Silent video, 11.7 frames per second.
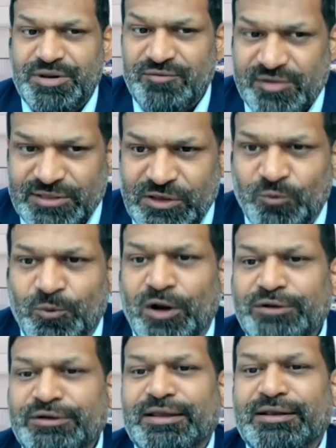previously you
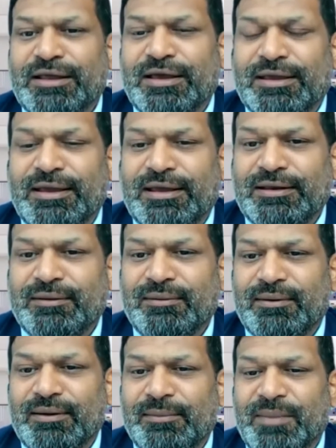worked in
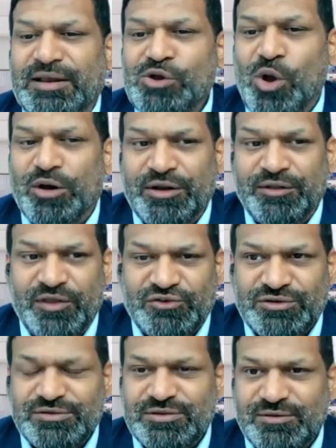many
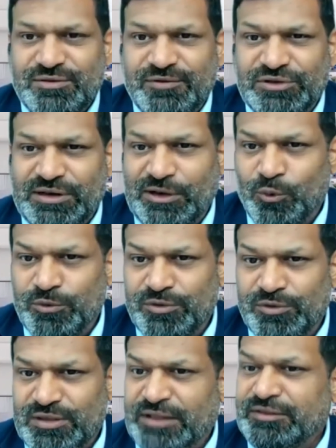organizations, which
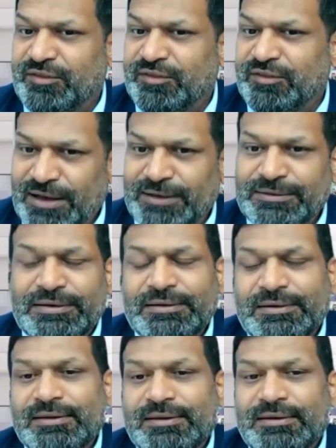includes even Etisalat.
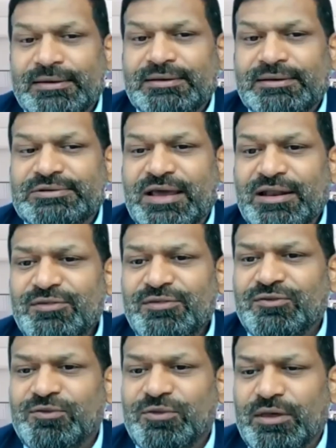Tell us,
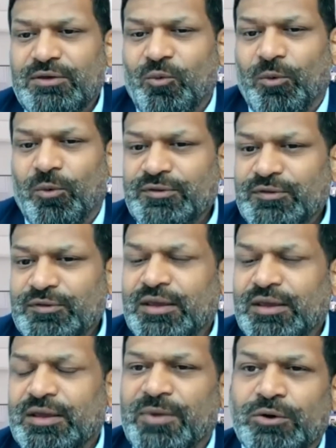what do you think
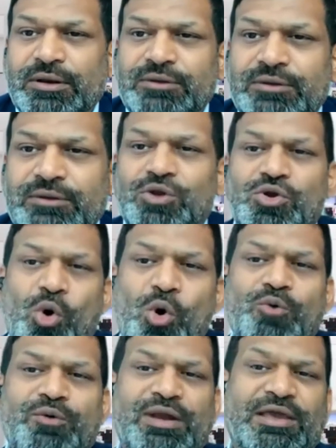about the
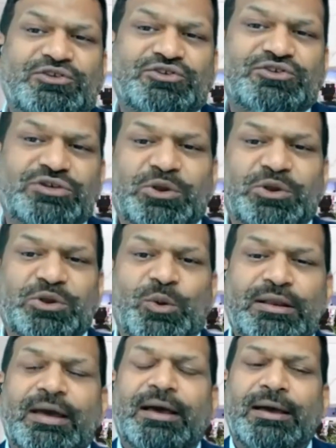correlation
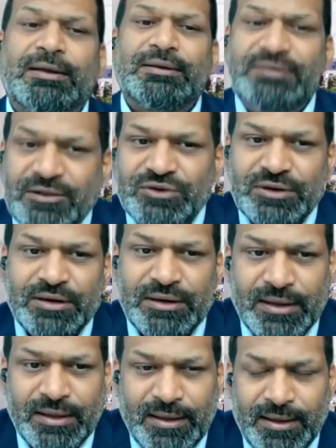between
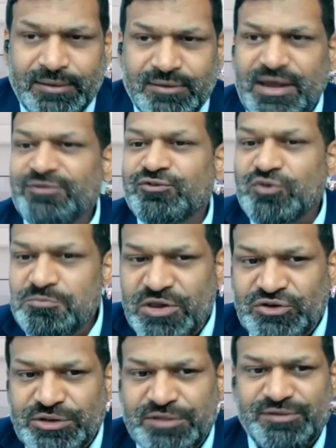digital
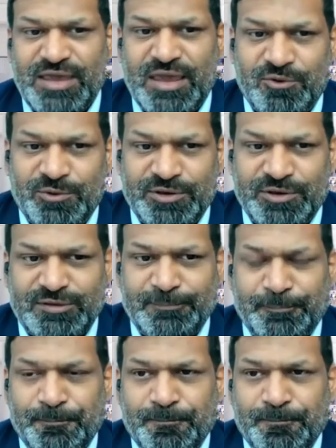transformation and cyber risk?